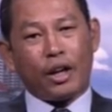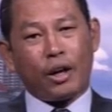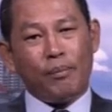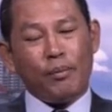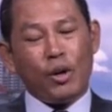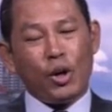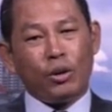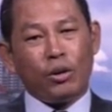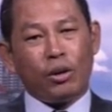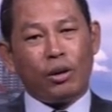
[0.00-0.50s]

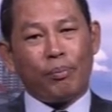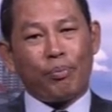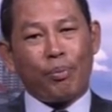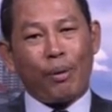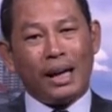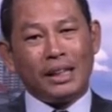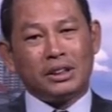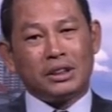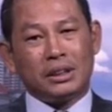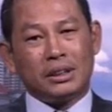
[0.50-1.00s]
communal
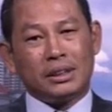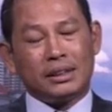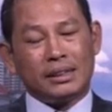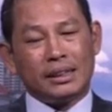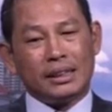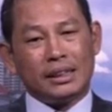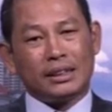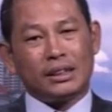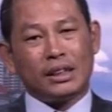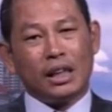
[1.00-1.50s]

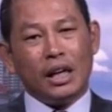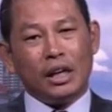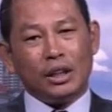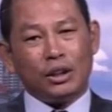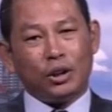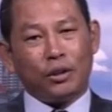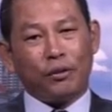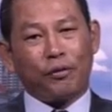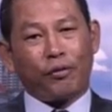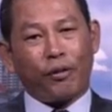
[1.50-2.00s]
prejudices
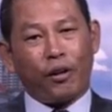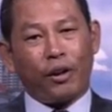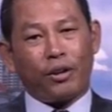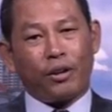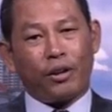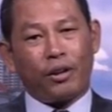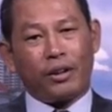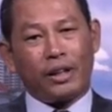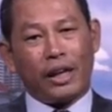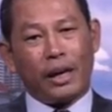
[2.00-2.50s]
to
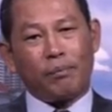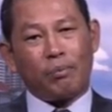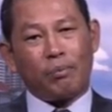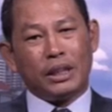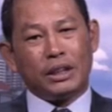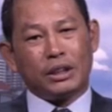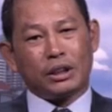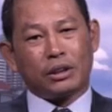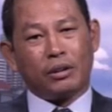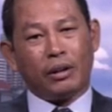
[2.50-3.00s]
further
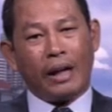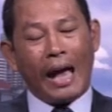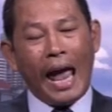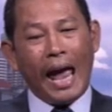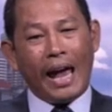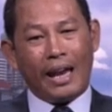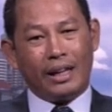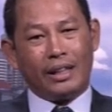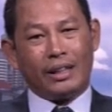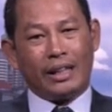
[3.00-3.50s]
political
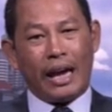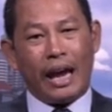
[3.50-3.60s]
end.